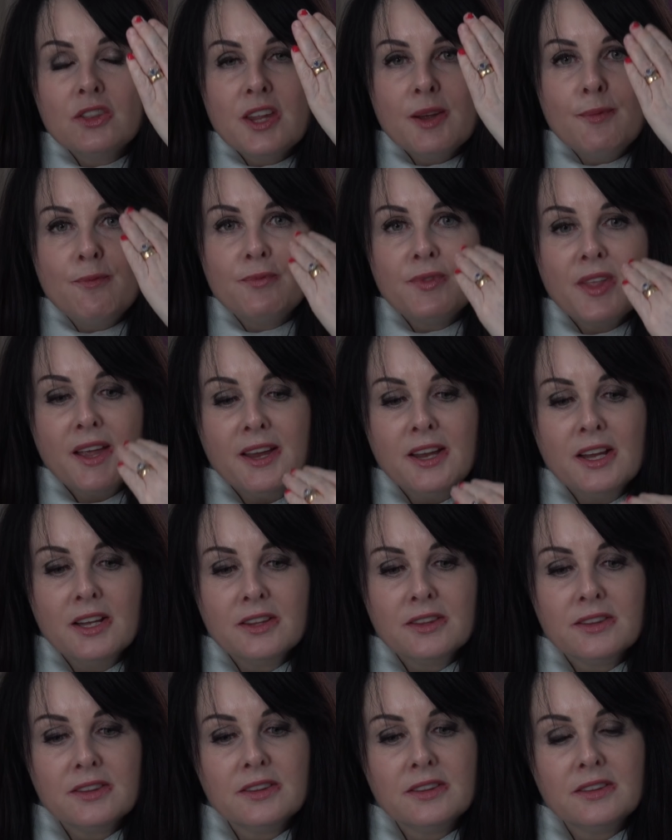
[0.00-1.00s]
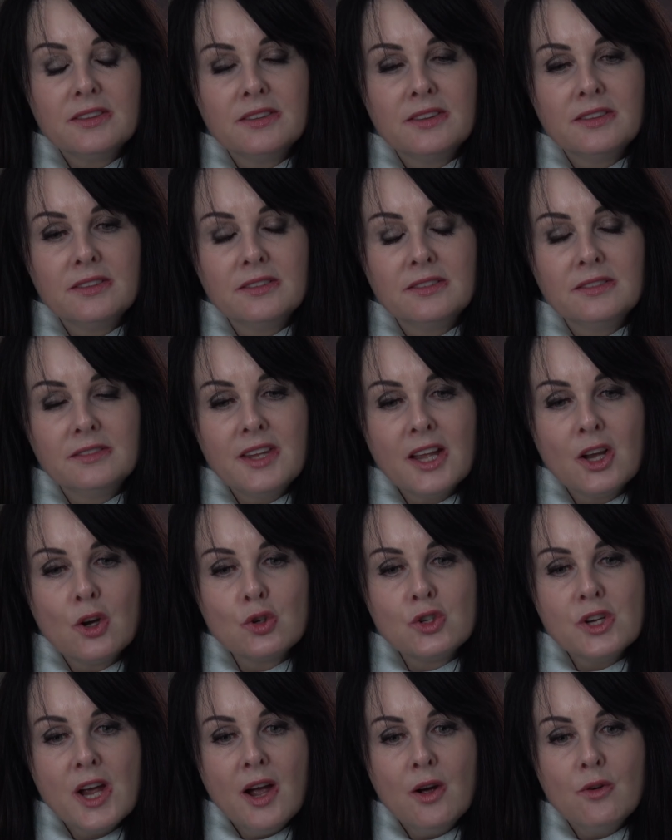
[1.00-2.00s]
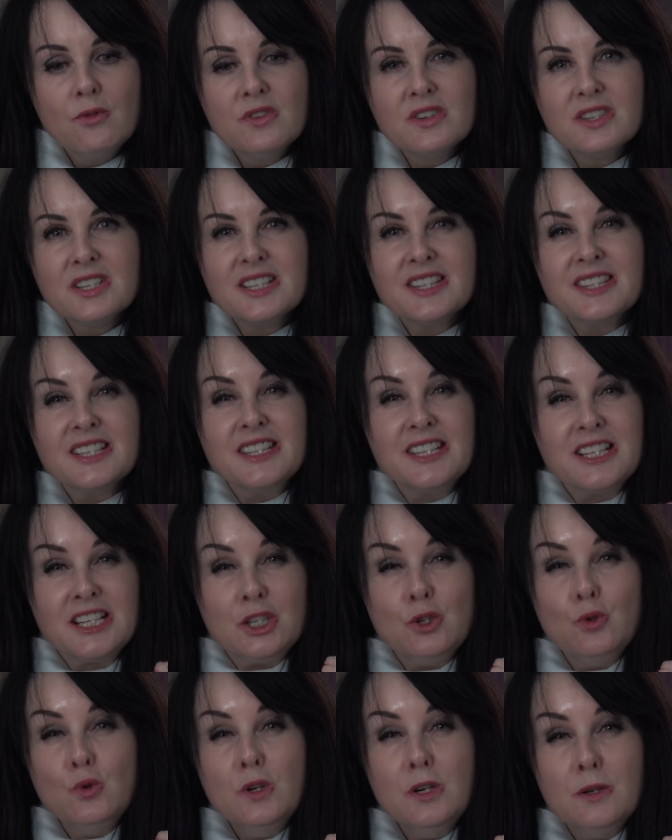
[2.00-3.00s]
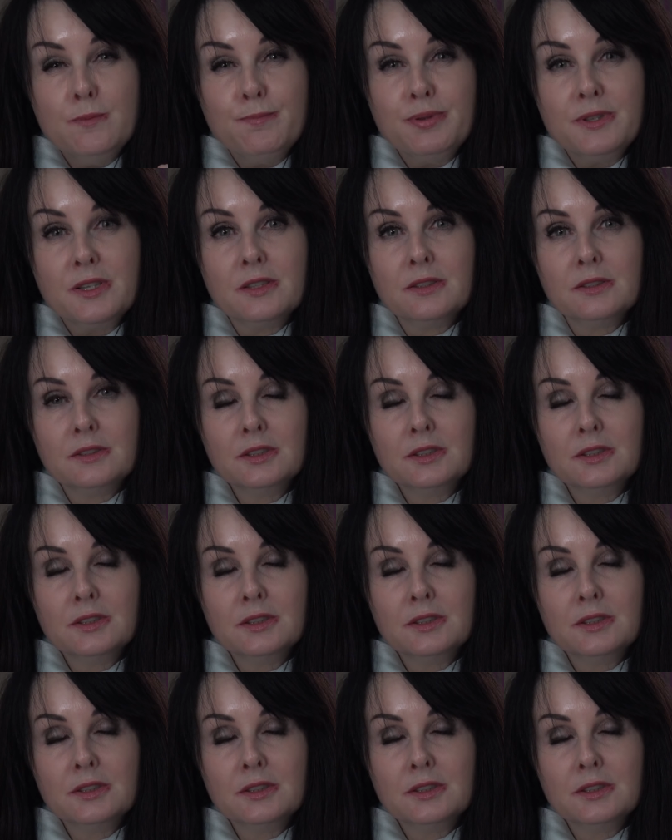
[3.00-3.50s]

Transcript: They, they, they go down and then they go up.